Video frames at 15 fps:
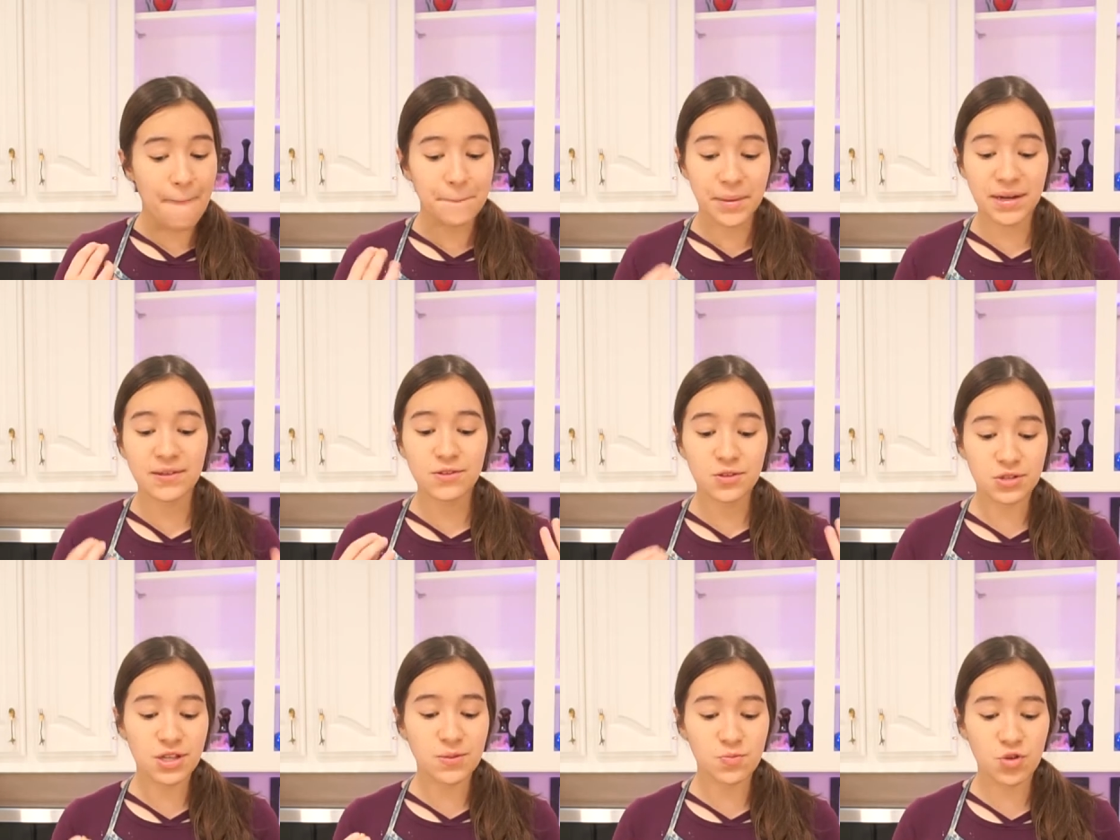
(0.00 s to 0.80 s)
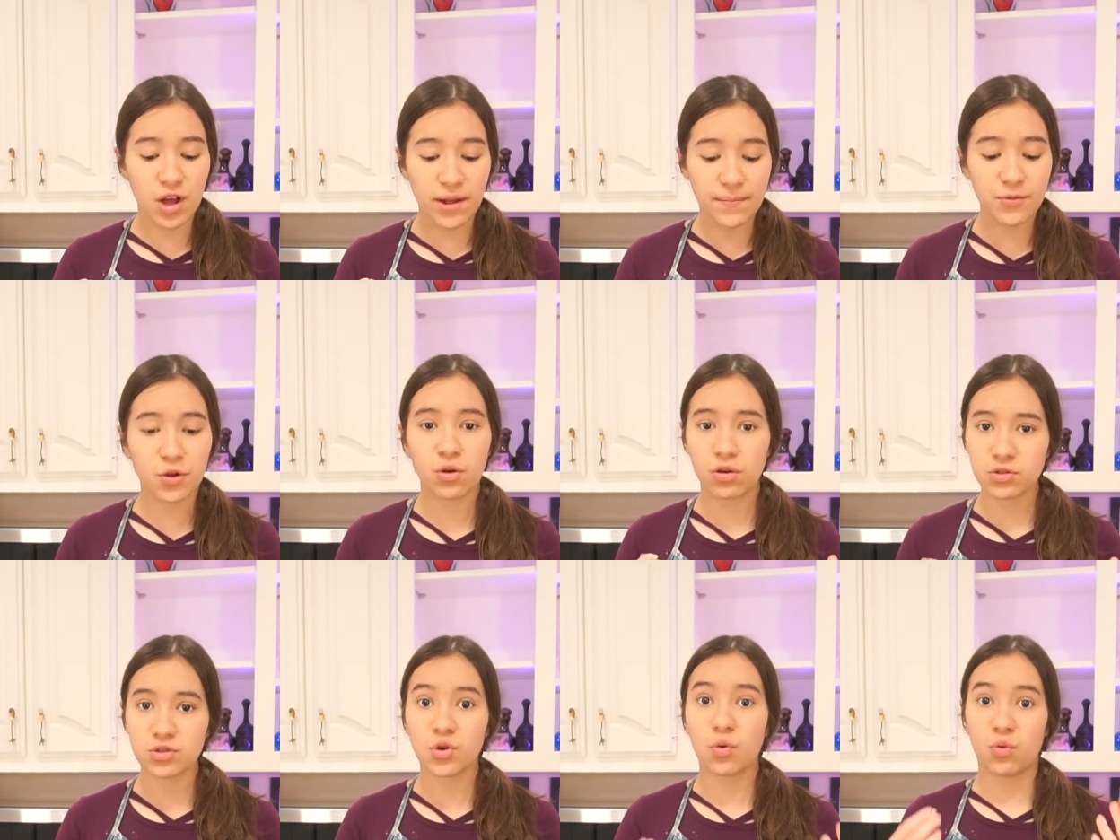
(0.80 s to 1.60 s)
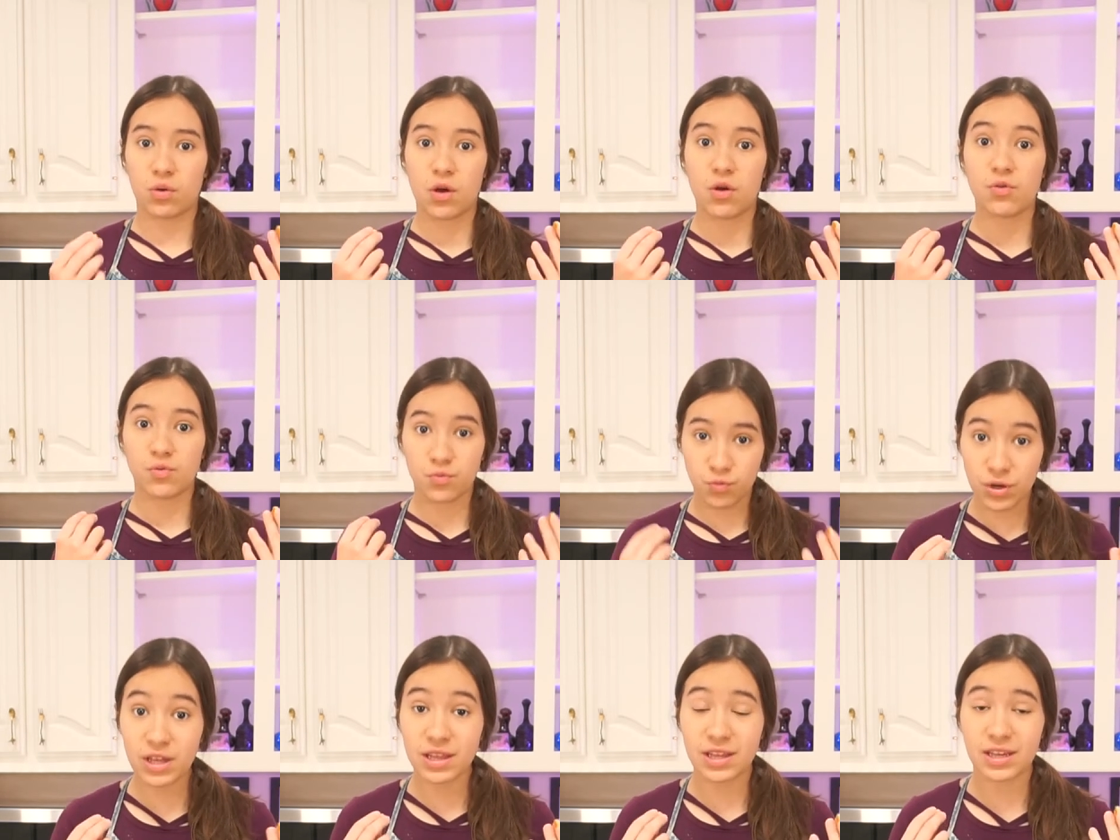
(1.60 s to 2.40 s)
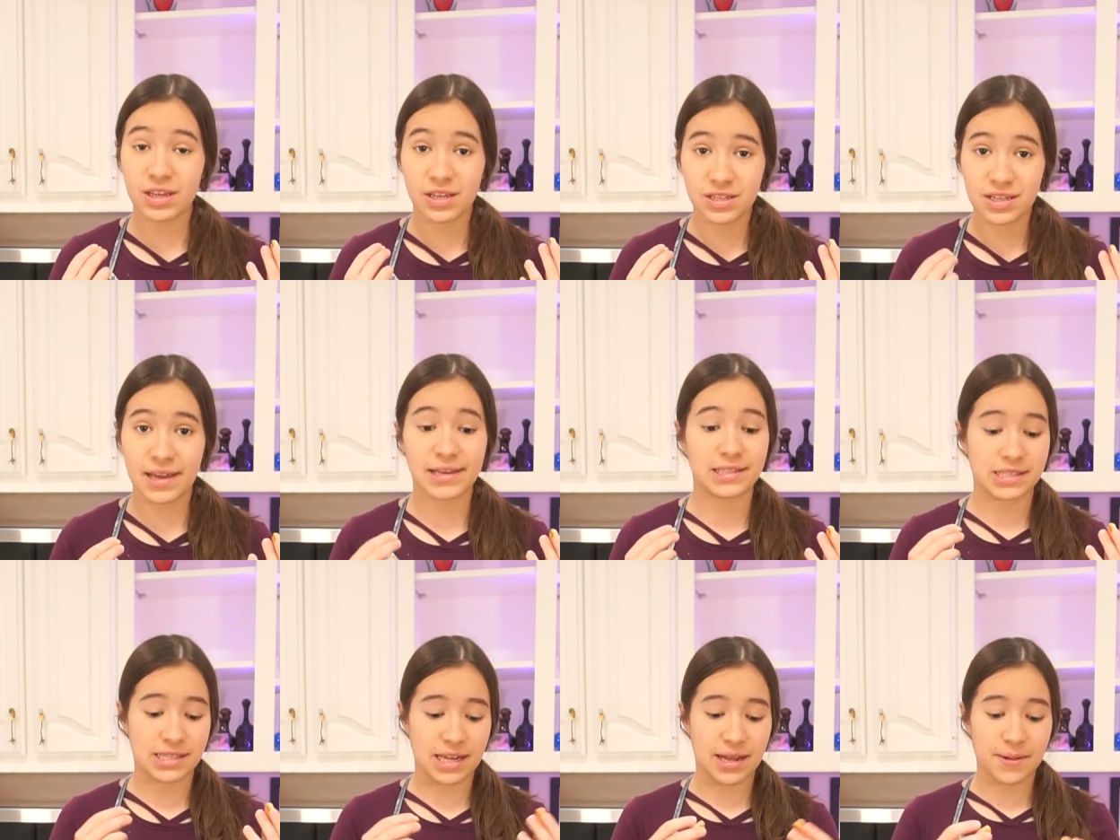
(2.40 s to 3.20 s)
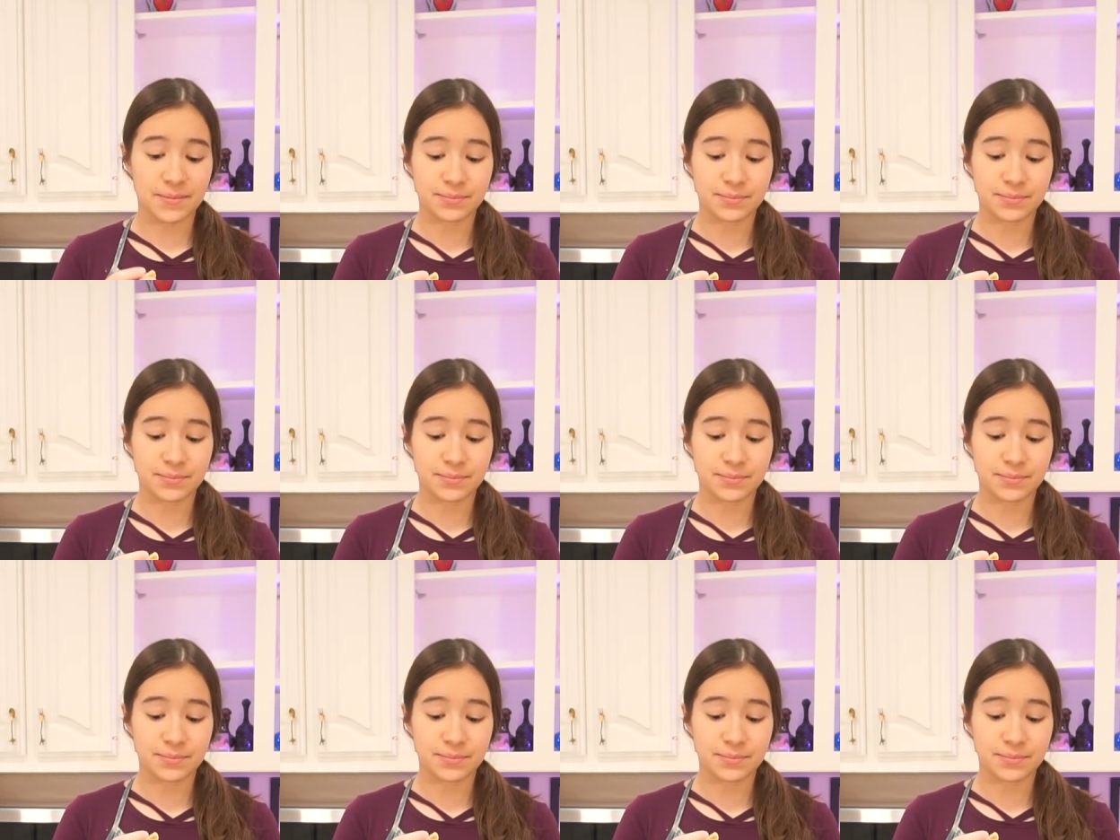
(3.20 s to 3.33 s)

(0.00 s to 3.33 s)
but at the same time, they're also really tasty.